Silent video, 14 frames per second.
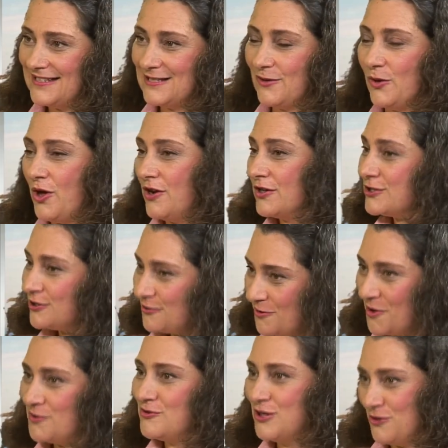So long as you
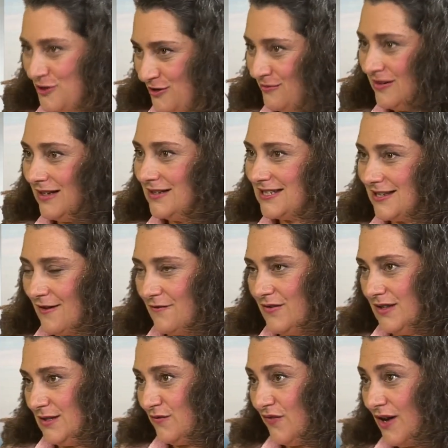own your units of
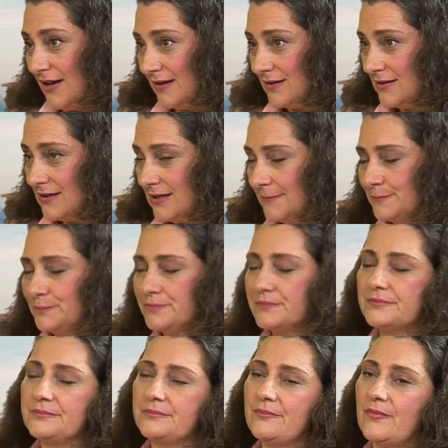this fund,
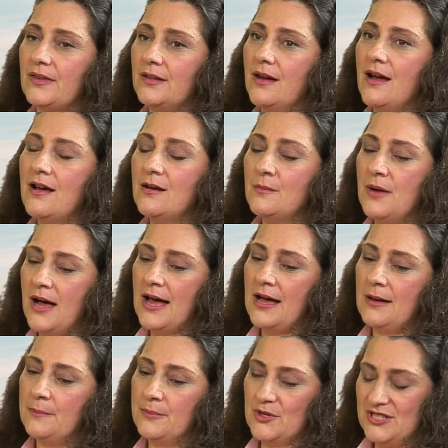
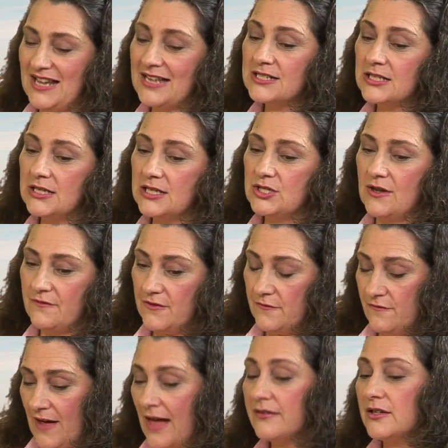a percentage of the
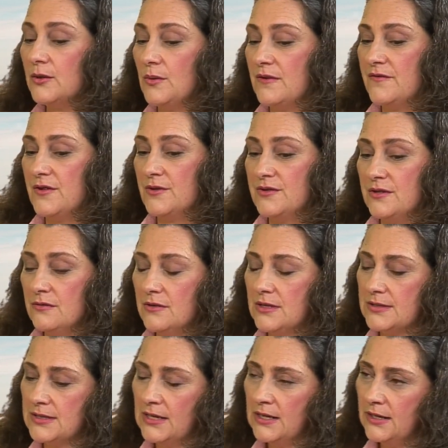value of those
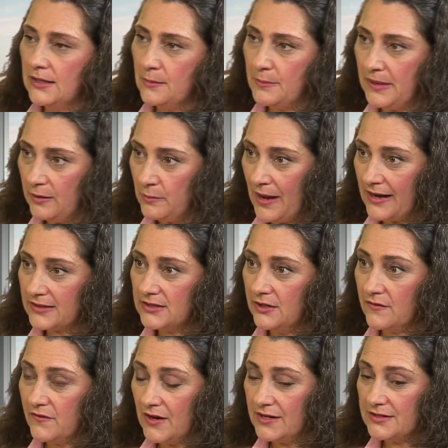units get paid back to your
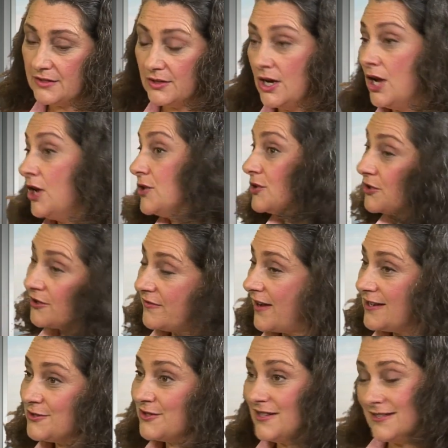advisor. So your
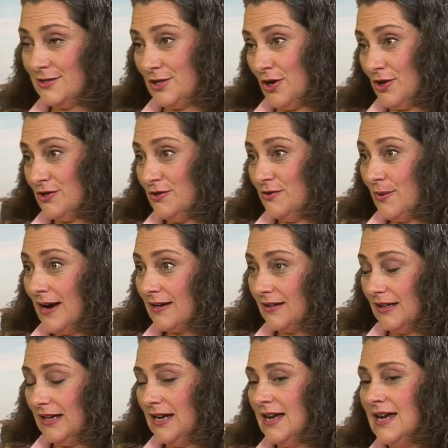advisor doesn't charge you
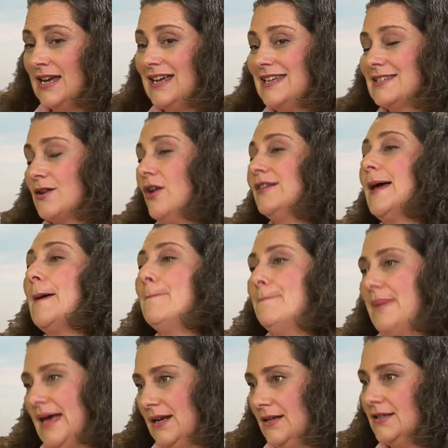directly. It's called
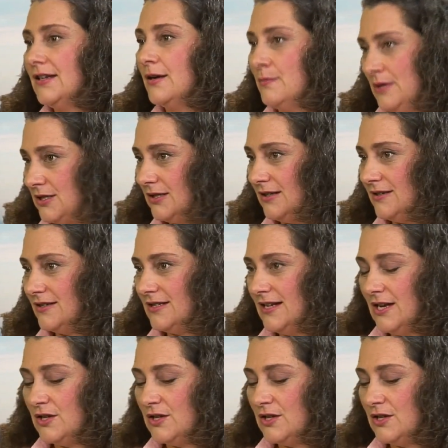embedded commissions.